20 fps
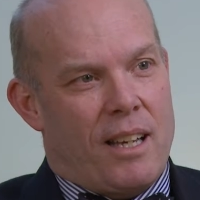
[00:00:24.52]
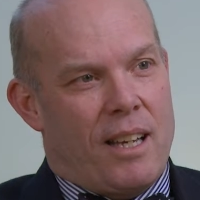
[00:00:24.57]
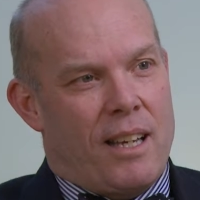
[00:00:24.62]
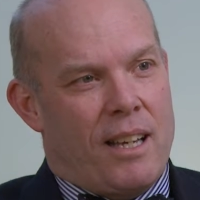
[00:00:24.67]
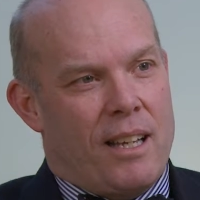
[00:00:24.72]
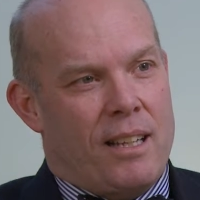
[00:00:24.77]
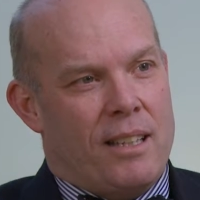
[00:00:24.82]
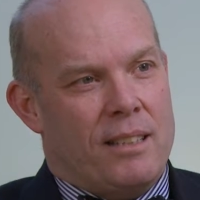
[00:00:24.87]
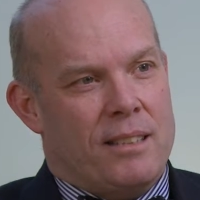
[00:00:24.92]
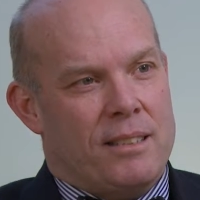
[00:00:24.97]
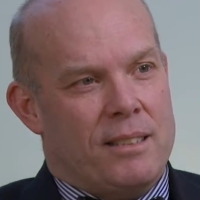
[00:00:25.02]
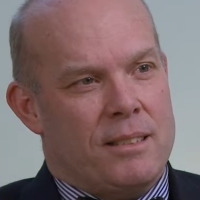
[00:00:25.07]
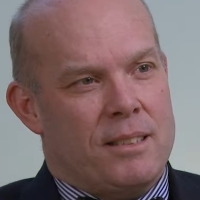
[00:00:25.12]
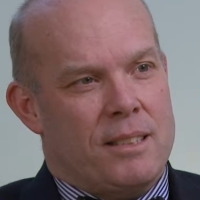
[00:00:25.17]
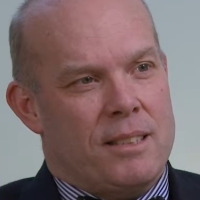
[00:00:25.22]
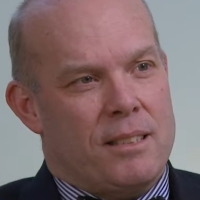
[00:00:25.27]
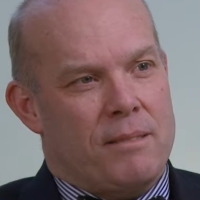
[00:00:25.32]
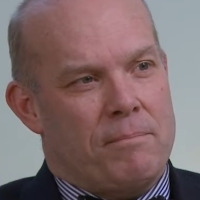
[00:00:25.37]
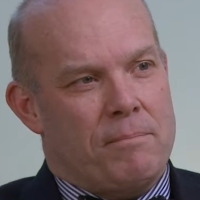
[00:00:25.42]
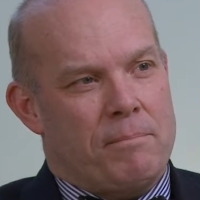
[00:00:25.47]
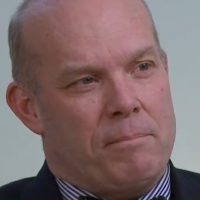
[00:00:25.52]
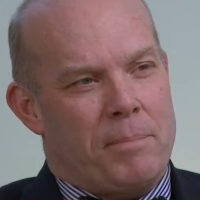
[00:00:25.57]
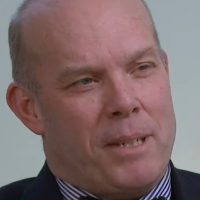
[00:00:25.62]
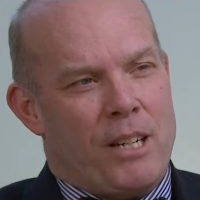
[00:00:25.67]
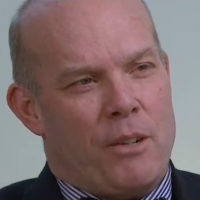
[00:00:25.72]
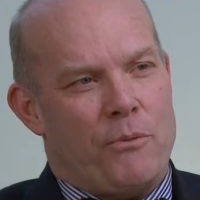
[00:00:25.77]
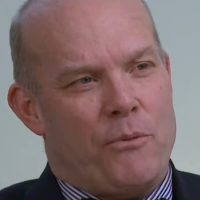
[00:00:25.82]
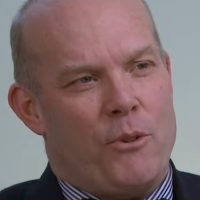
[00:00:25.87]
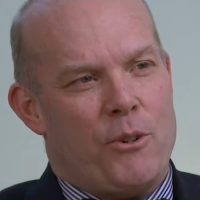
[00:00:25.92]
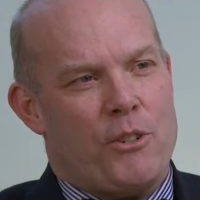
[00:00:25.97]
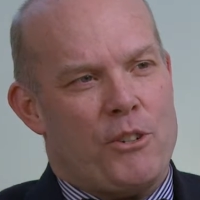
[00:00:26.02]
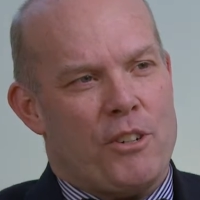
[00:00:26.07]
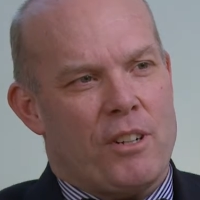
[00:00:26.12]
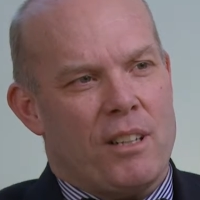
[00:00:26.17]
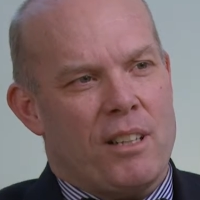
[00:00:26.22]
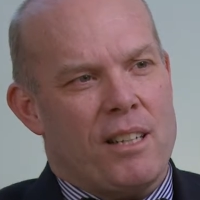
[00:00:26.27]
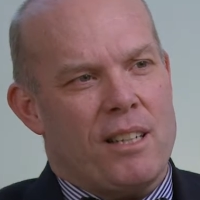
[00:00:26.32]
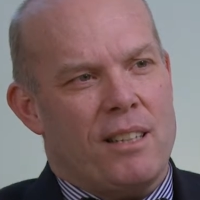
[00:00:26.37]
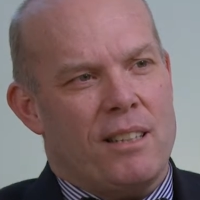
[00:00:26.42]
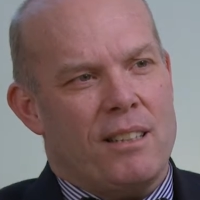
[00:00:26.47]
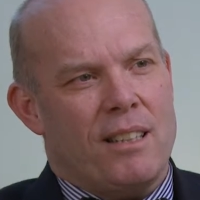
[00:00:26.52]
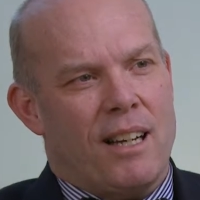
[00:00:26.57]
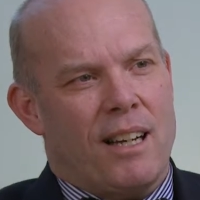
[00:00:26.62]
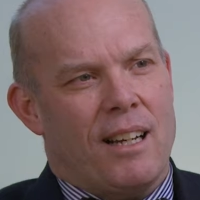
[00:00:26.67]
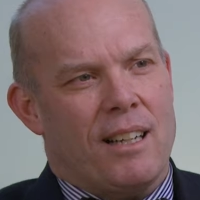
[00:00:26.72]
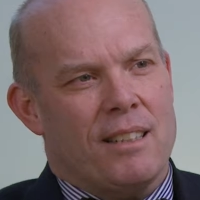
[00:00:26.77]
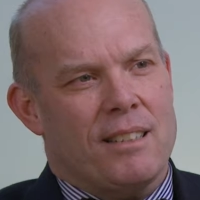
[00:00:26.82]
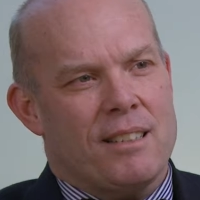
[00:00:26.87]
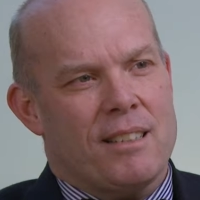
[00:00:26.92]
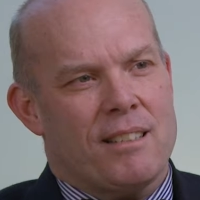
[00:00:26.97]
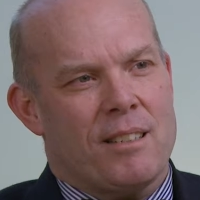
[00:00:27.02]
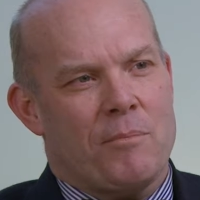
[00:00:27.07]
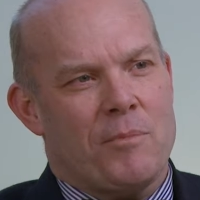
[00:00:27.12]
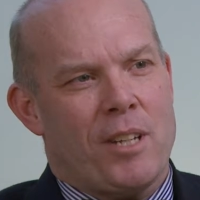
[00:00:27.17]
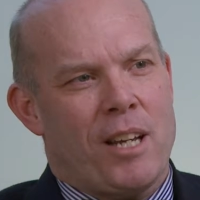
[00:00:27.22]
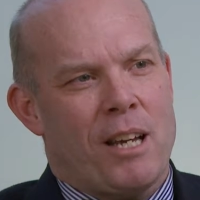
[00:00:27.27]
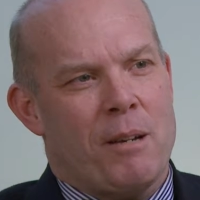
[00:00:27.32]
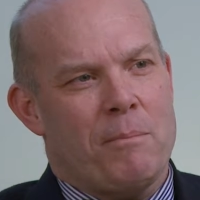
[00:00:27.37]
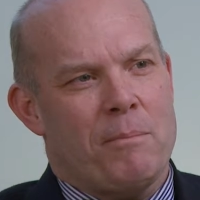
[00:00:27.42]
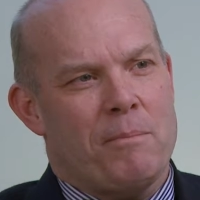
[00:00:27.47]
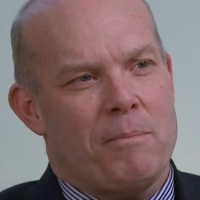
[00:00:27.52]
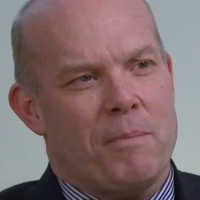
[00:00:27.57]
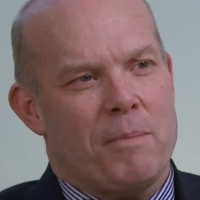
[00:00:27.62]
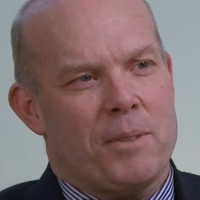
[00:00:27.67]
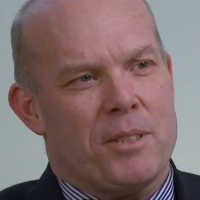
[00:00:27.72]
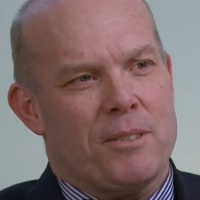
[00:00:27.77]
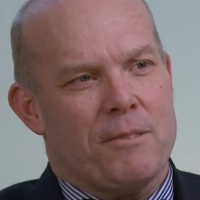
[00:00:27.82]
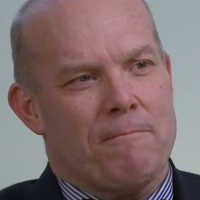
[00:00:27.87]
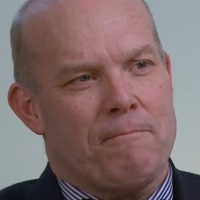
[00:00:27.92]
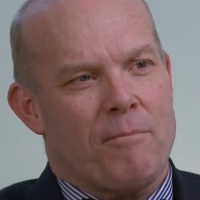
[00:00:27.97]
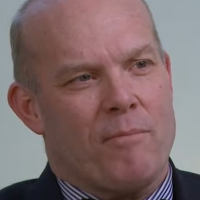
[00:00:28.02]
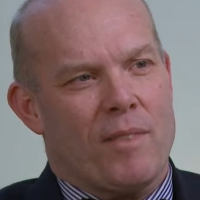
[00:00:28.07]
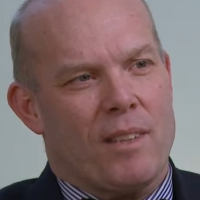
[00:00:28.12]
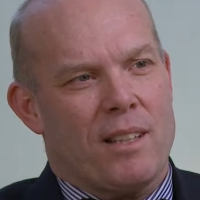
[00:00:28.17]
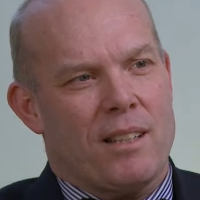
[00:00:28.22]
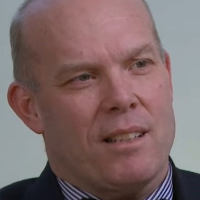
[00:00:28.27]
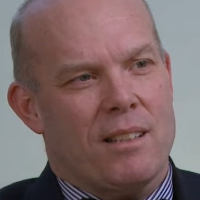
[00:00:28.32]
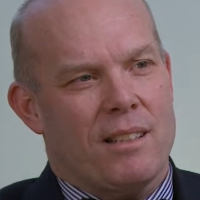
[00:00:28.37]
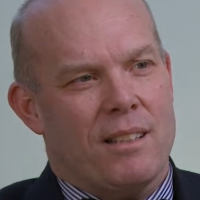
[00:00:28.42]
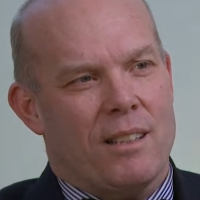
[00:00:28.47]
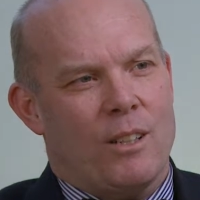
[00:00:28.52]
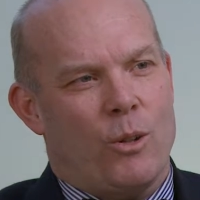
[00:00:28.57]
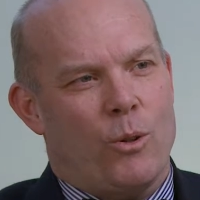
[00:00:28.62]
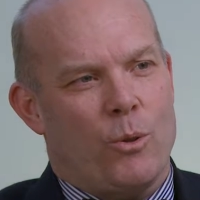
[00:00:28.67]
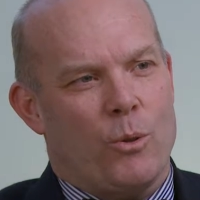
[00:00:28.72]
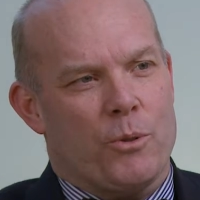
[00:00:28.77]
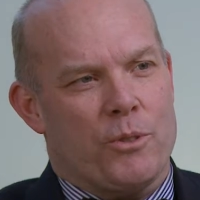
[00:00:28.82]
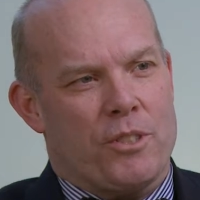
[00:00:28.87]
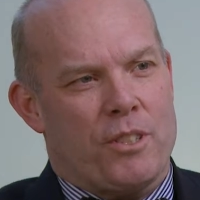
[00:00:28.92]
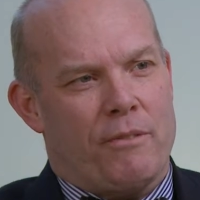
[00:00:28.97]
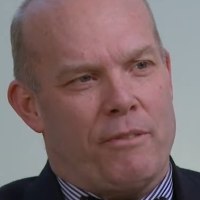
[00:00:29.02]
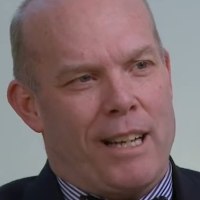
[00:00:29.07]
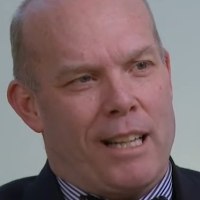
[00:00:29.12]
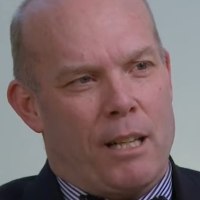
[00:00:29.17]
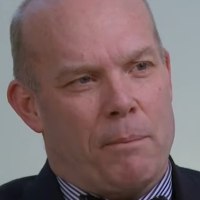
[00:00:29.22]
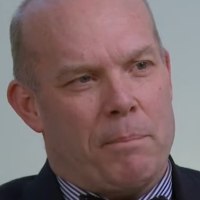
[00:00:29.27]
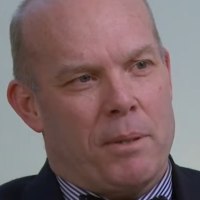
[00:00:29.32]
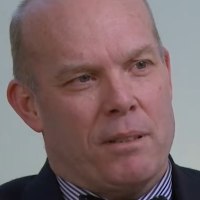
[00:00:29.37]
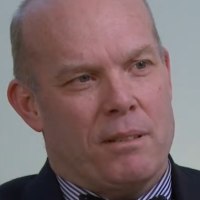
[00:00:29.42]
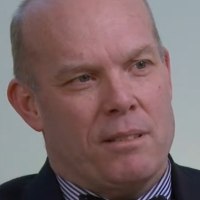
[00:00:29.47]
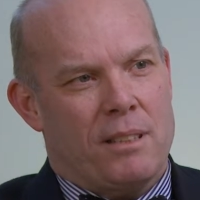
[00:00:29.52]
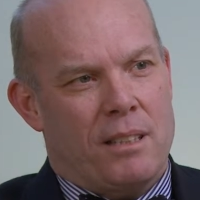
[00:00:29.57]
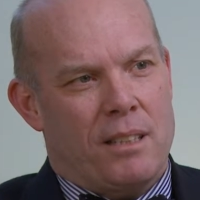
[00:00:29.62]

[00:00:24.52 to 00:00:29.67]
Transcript: But unfortunately, sometimes holes develop,